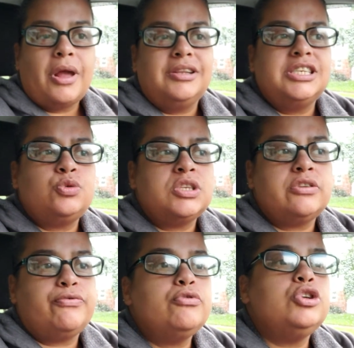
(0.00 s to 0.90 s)
and this was
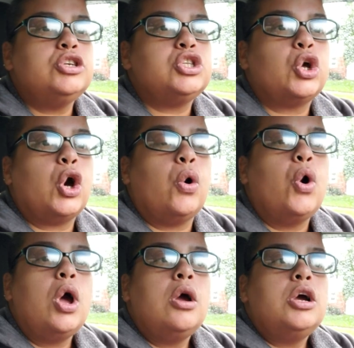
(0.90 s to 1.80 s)
a few years ago.
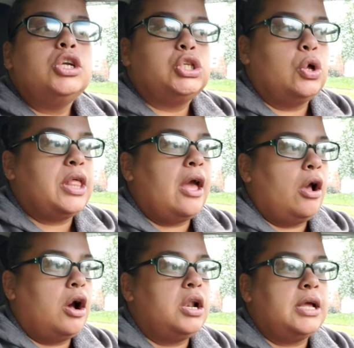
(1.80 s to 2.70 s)
So they
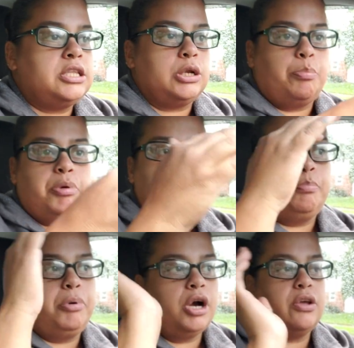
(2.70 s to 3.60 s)
collected a
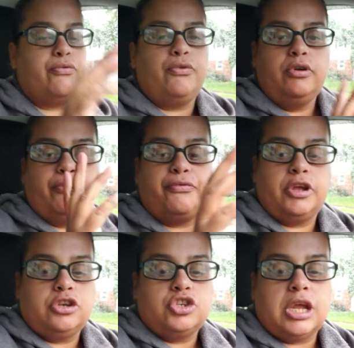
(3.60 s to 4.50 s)
big bucket full of
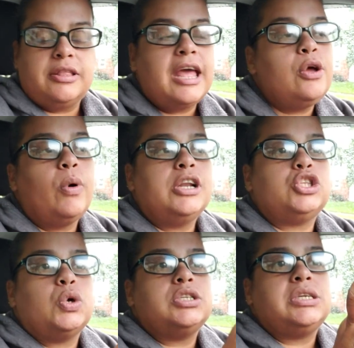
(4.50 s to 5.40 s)
fish and they didn't want to
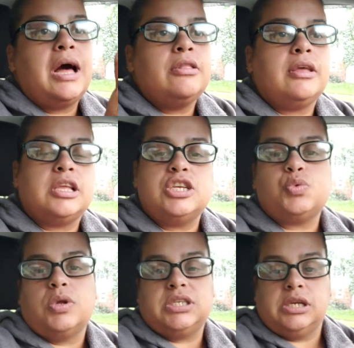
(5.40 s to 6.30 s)
toss it out. The kids
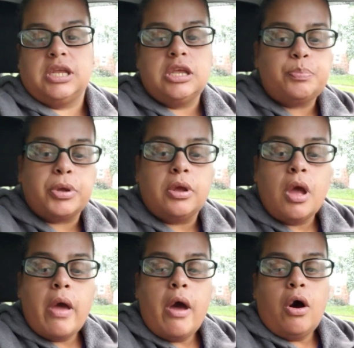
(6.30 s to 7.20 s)
wanted to keep it.
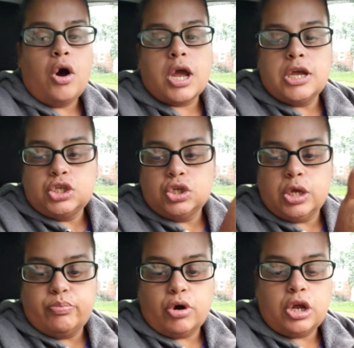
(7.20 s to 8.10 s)
Okay, so they
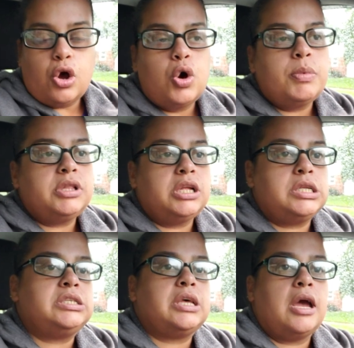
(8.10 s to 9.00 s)
brought it home and they
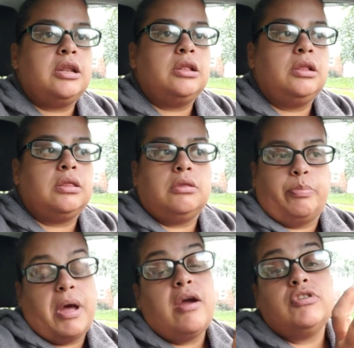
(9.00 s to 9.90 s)
decided, the
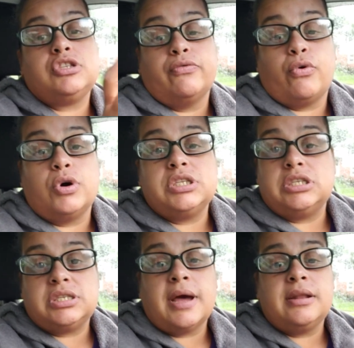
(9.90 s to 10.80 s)
parents, of course,
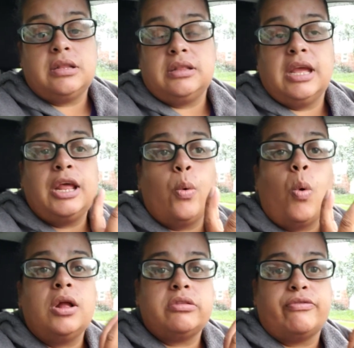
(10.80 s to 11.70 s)
decided that they didn't
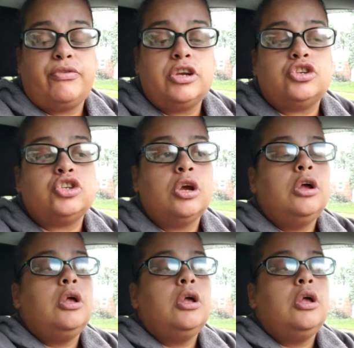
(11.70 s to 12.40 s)
want the fish.